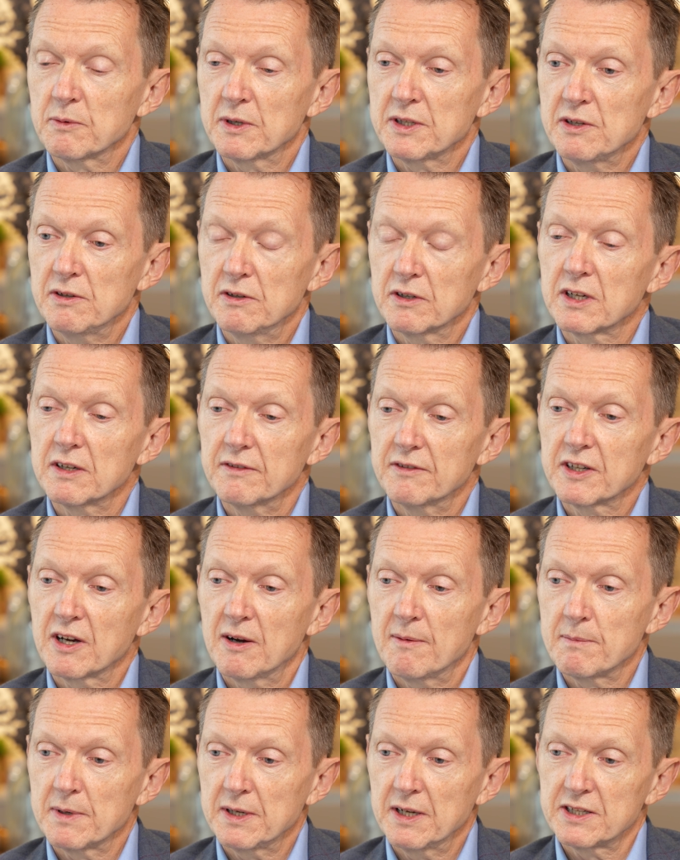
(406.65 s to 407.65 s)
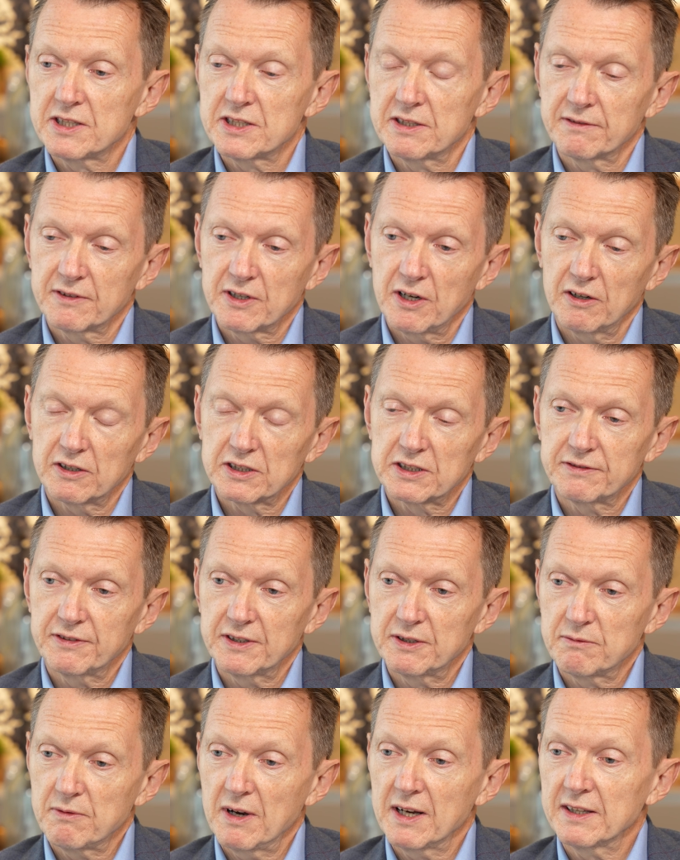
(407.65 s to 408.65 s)
when you look at the combination of costs
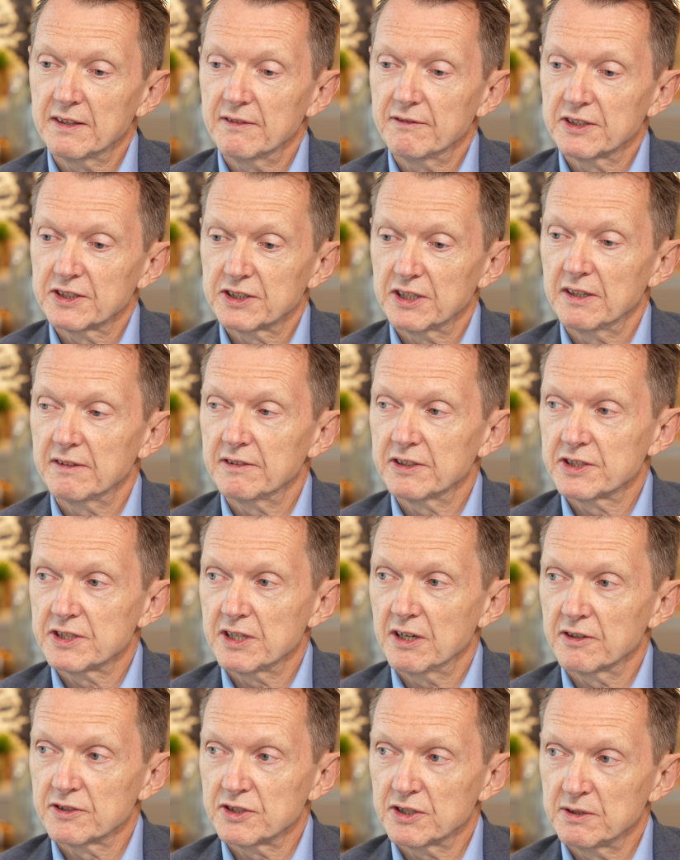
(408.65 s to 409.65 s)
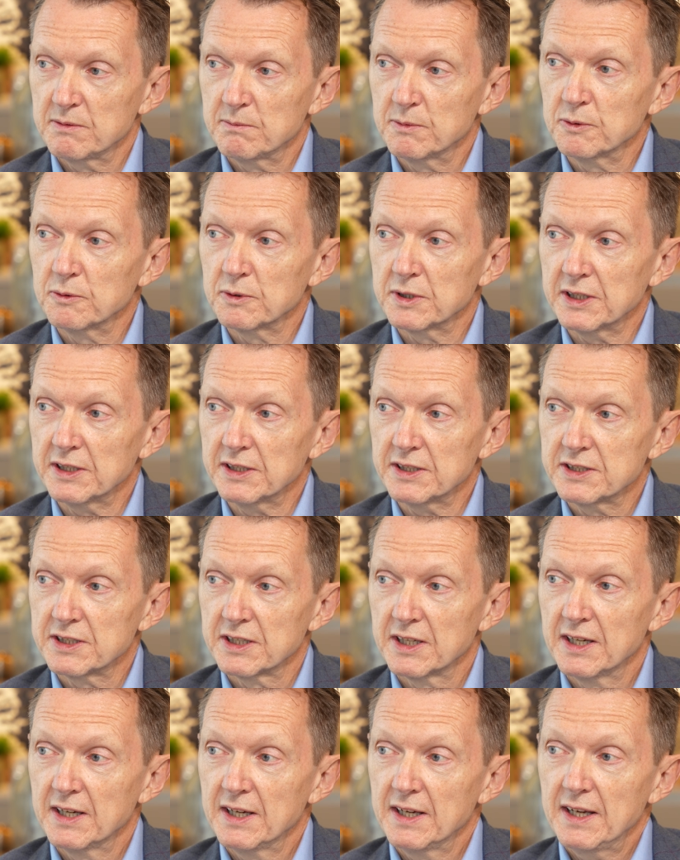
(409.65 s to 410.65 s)
for the rent, the service charge, and the mortgage,